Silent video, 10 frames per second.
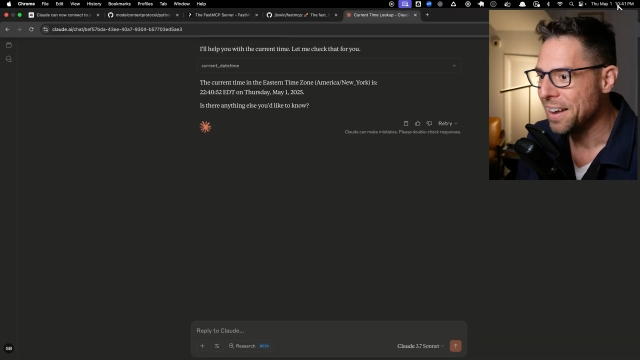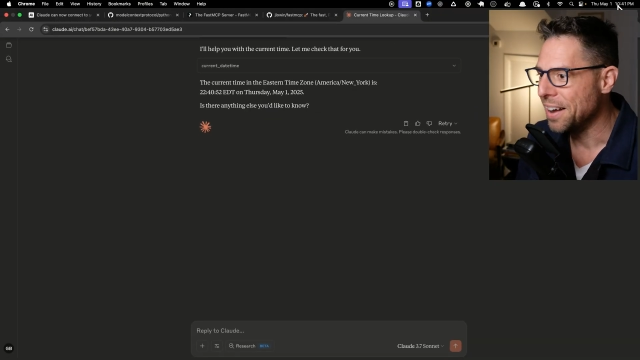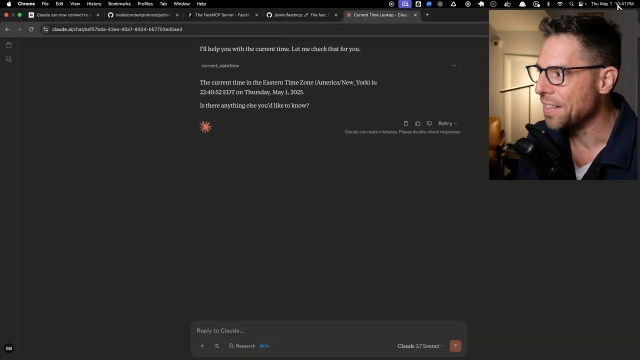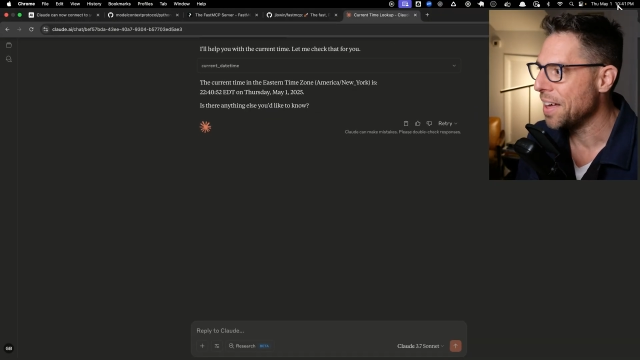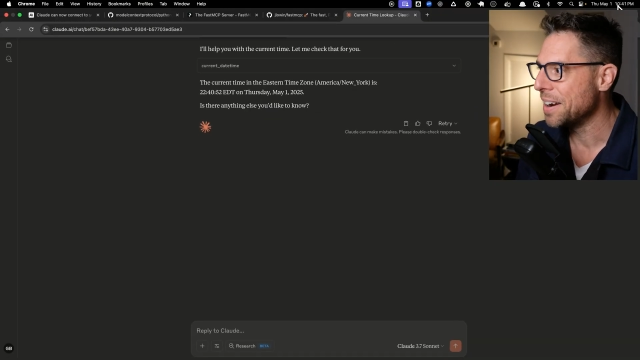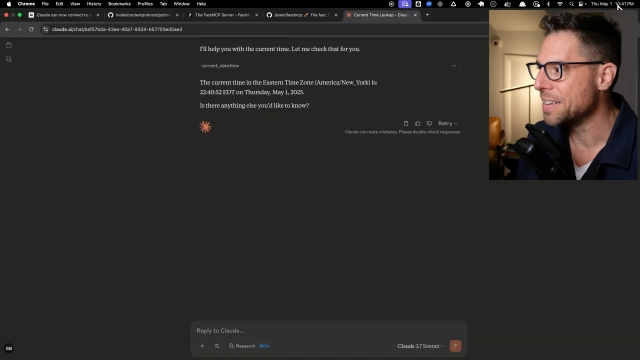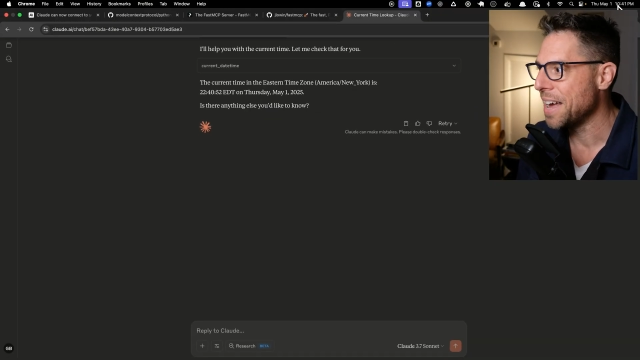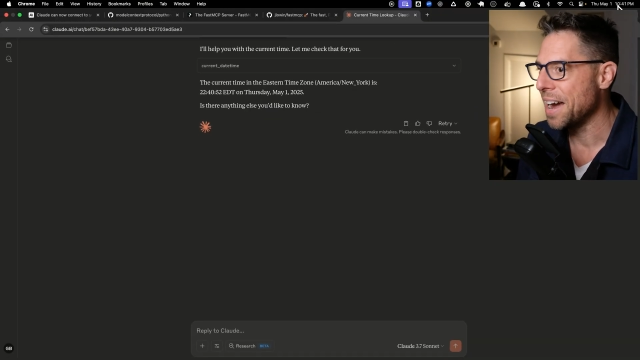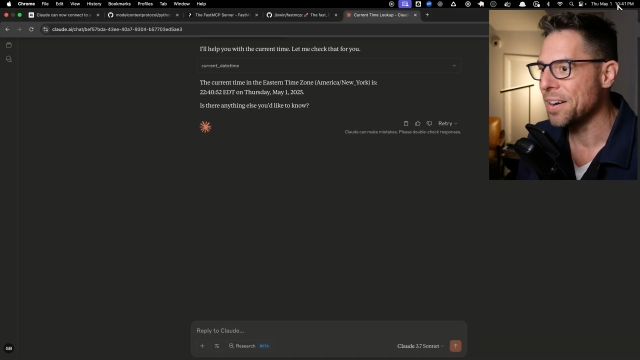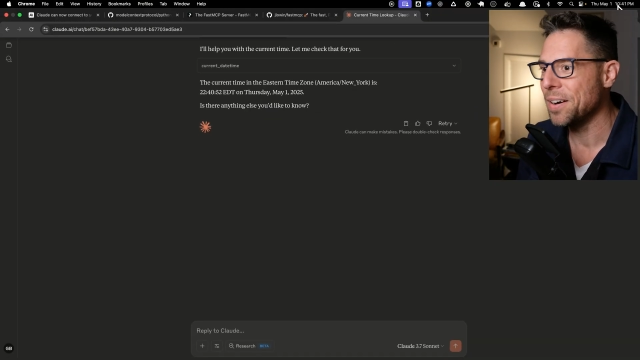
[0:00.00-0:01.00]
Uh, that is
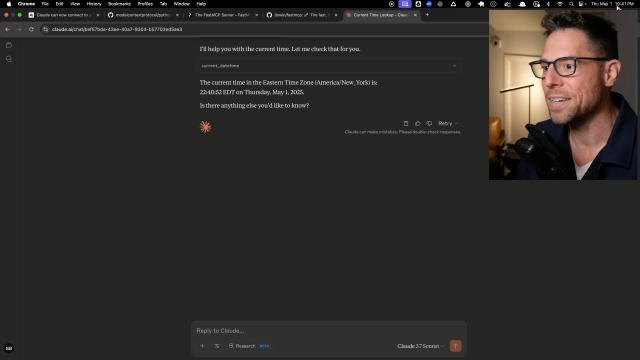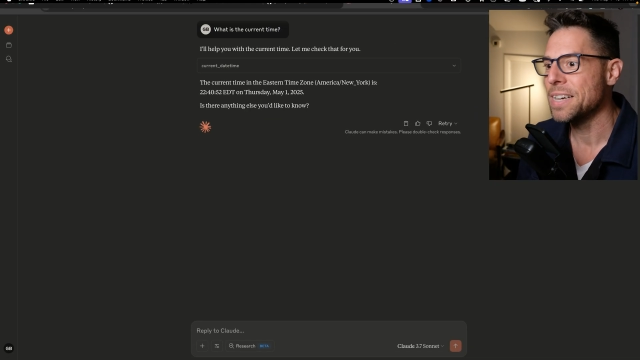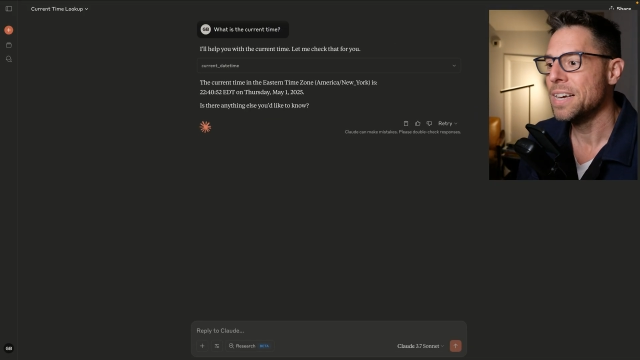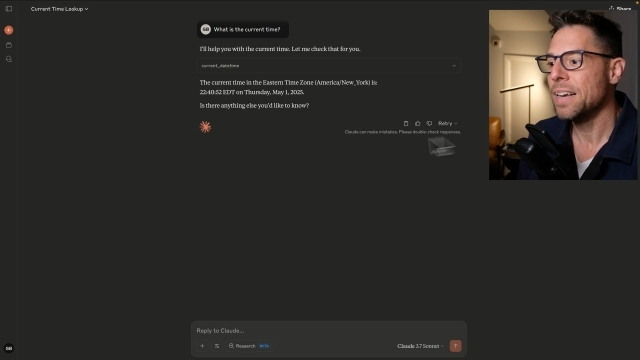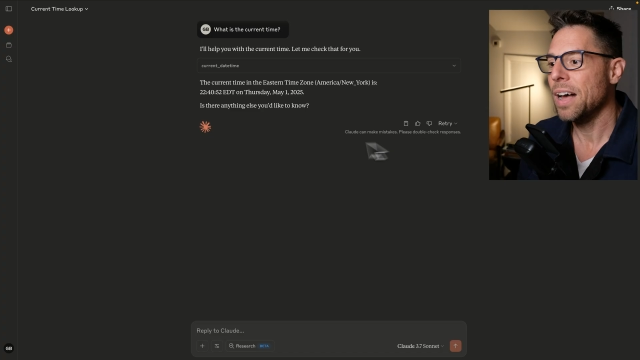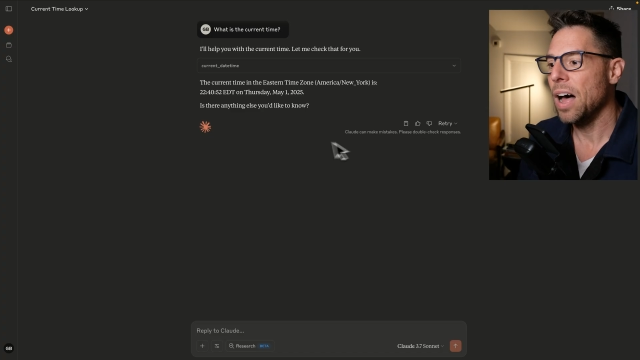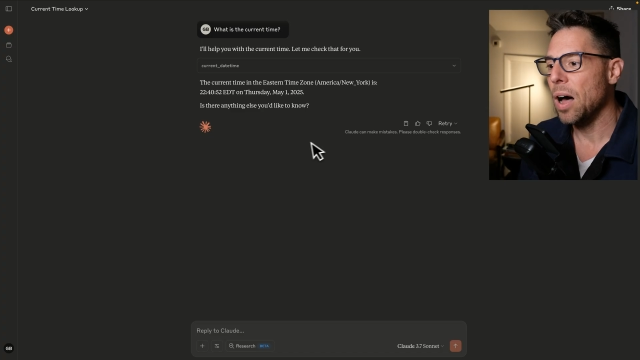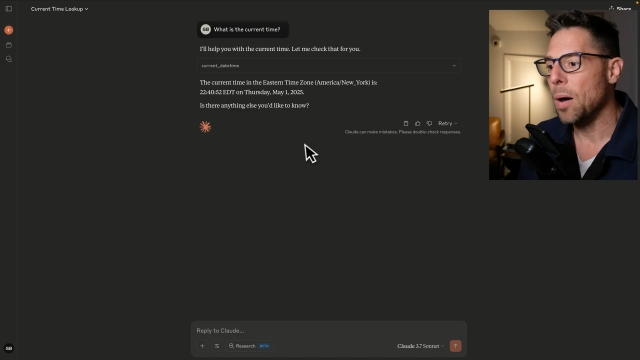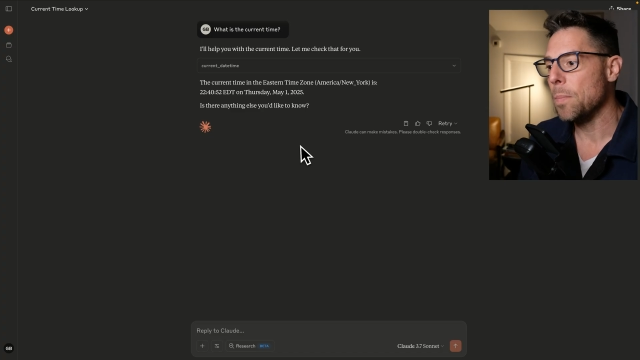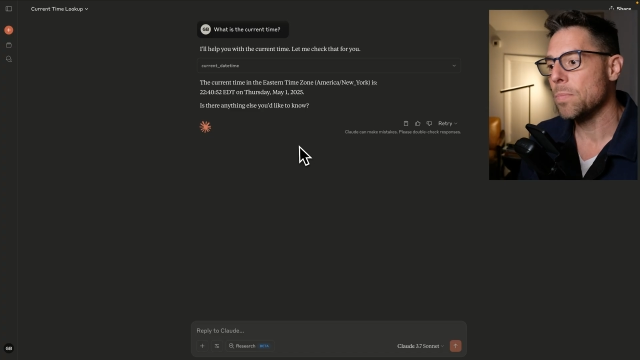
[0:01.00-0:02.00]
accurate.
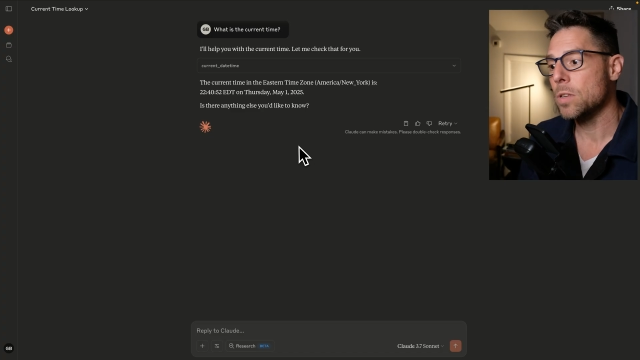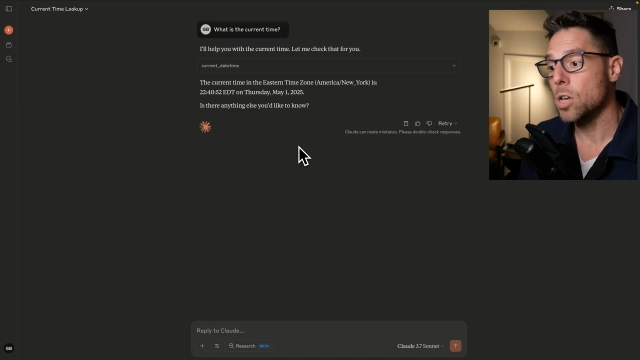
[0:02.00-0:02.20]
Um,